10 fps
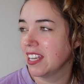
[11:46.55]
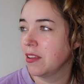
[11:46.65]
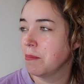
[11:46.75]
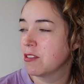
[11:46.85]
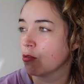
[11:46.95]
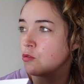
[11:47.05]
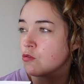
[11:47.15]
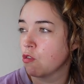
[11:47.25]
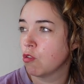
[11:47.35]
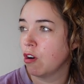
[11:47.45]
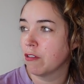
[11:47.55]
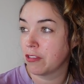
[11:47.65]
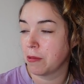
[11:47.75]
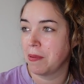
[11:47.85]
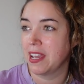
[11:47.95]
In the middle drawer
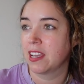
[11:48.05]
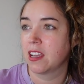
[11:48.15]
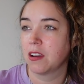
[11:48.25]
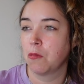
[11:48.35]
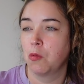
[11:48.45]
of the big